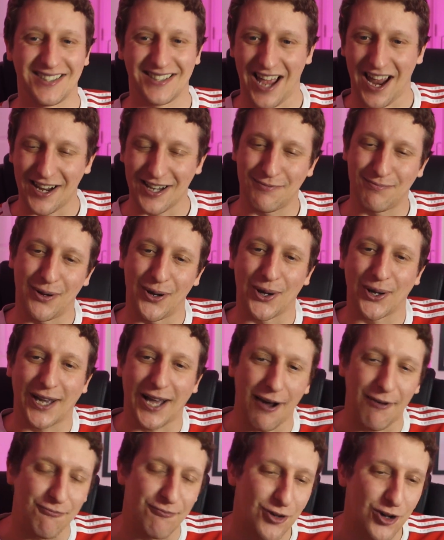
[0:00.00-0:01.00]
Dennis
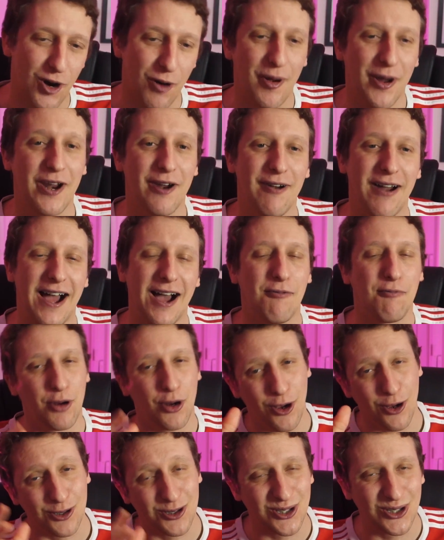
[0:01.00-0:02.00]
Bergkamp roaming around, but
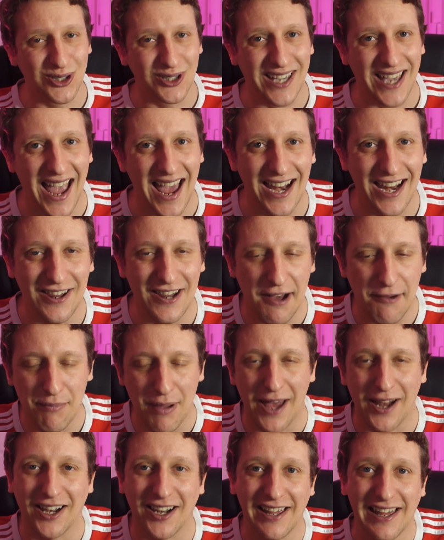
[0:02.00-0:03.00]
also getting in that
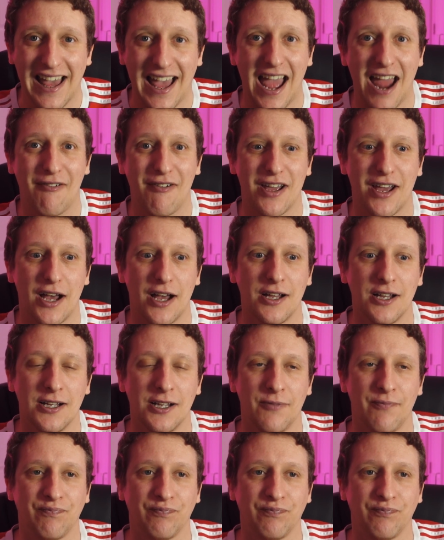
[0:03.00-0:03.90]
penalty area.